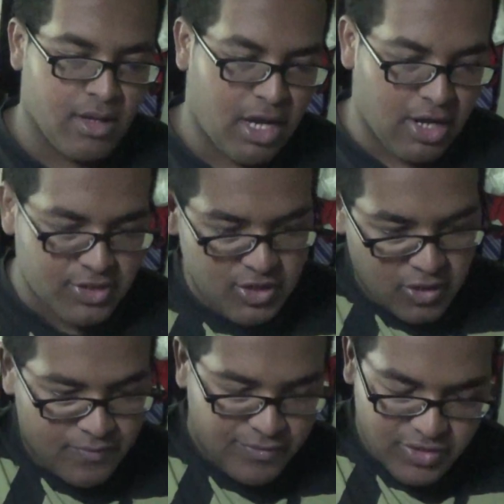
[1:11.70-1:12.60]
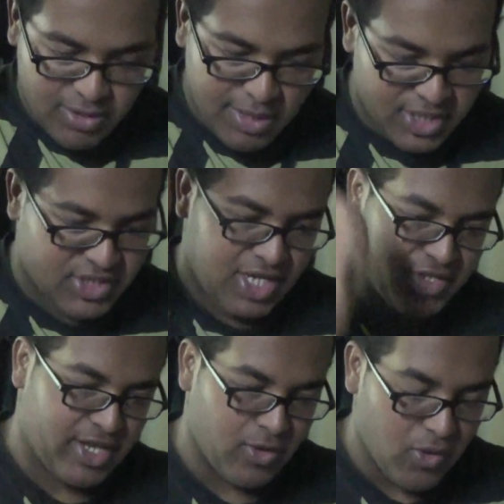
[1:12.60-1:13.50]
Alright, so somebody
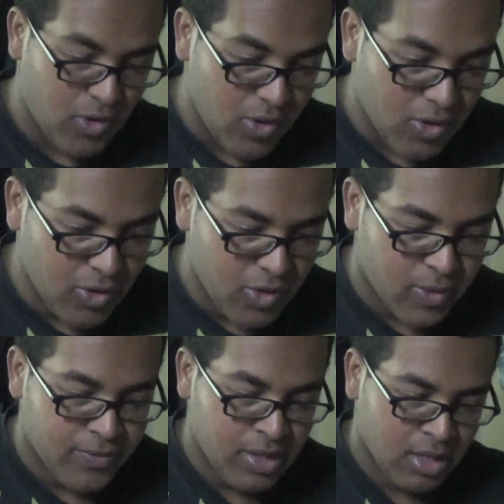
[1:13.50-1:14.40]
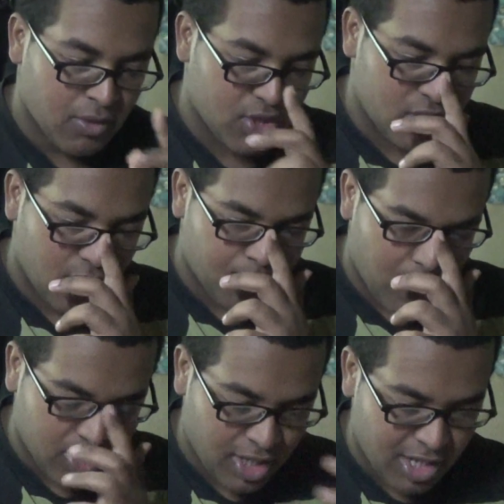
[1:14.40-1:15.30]
yells out, "Ooh!" which is
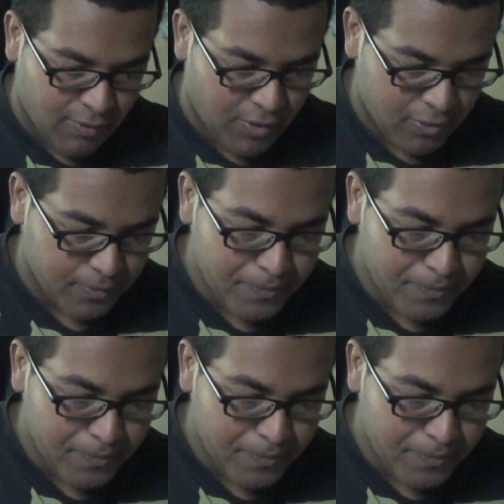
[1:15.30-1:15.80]
Bartholomew.